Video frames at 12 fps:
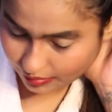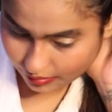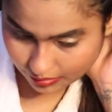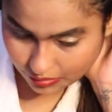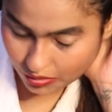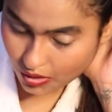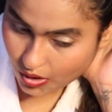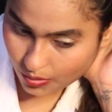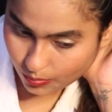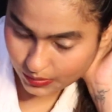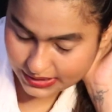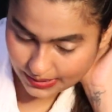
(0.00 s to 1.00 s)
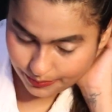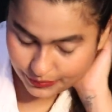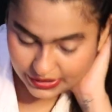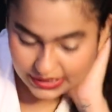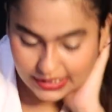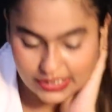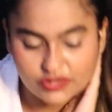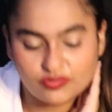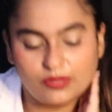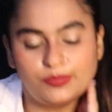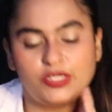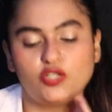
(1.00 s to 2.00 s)
was somebody
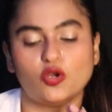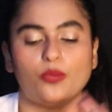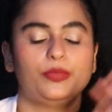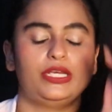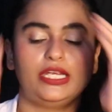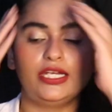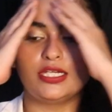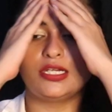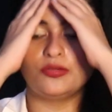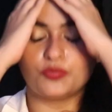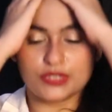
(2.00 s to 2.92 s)
extremely dominating,